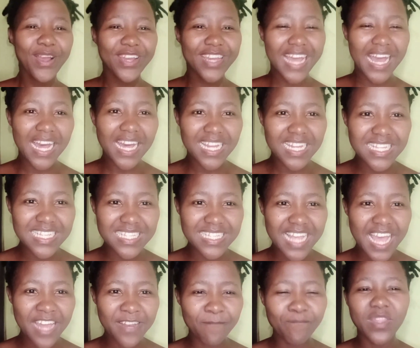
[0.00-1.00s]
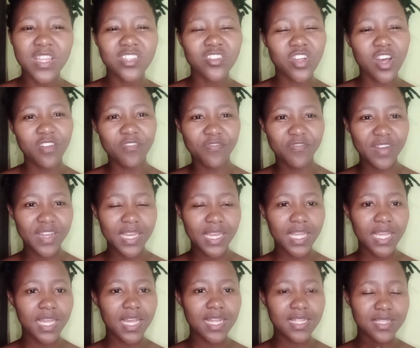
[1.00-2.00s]
yeah, I understand. It's not
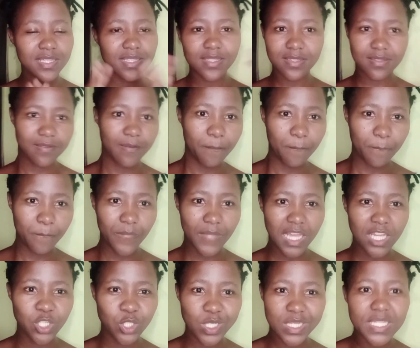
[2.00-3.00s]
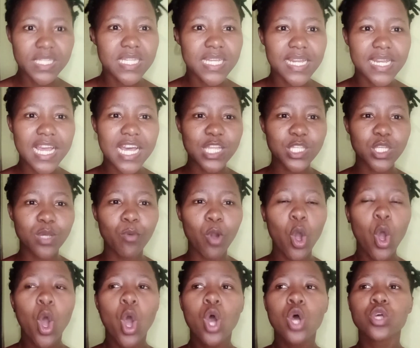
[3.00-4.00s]
funny. It's in the serious, you
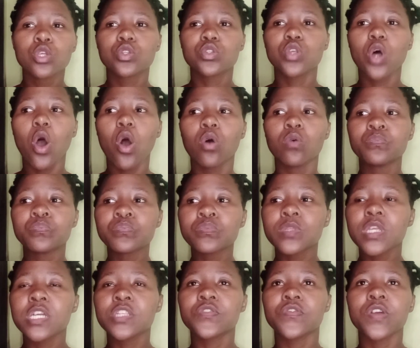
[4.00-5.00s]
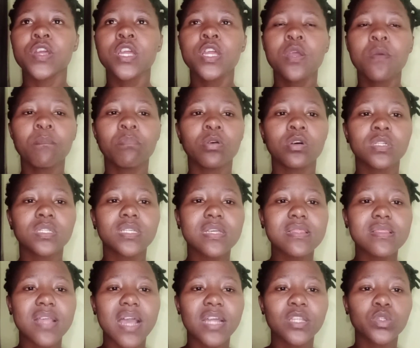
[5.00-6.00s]
know. So it's very
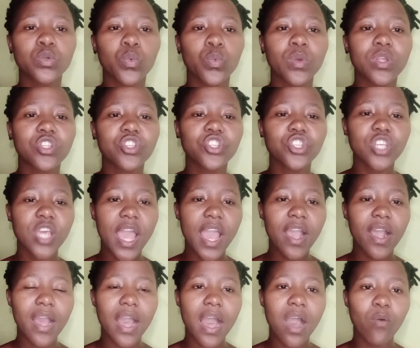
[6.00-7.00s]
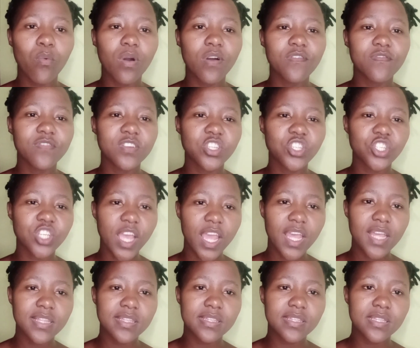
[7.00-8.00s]
important that we check our
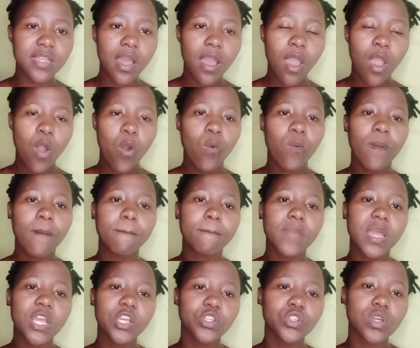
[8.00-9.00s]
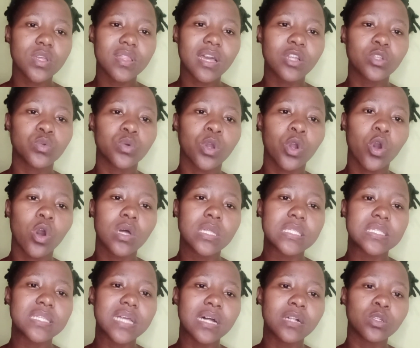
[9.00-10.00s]
vajays. We make sure that we
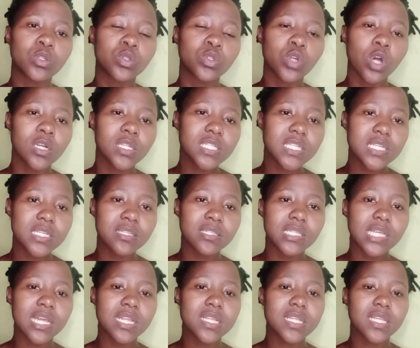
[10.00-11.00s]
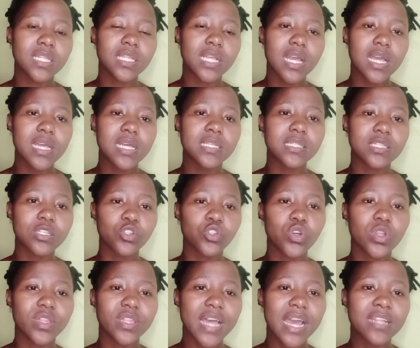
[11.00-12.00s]
consult doctors in
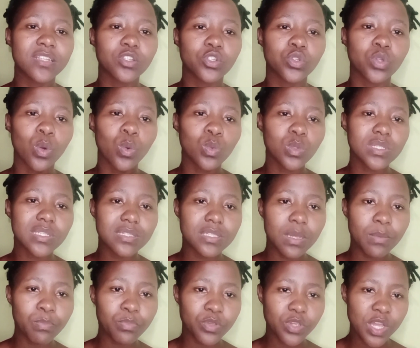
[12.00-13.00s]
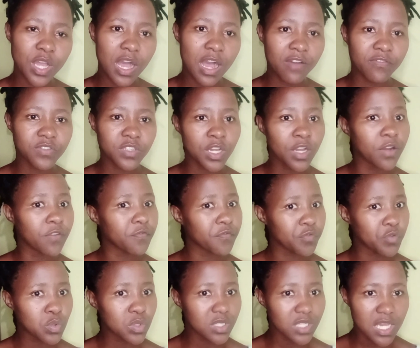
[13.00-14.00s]
izinto that don't disappear after a
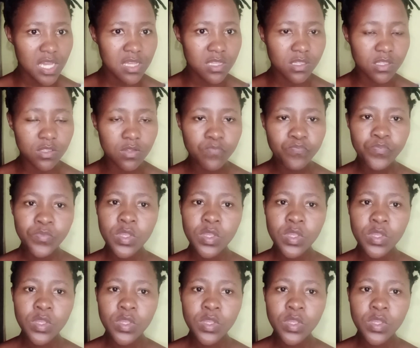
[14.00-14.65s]
few days.